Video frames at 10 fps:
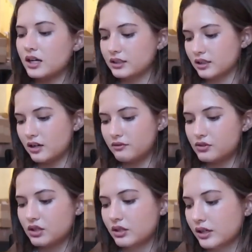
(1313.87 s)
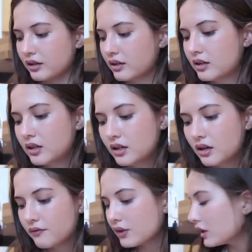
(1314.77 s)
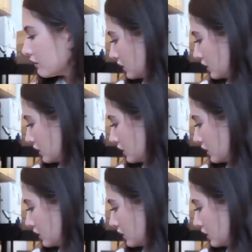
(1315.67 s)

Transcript: I love the like feel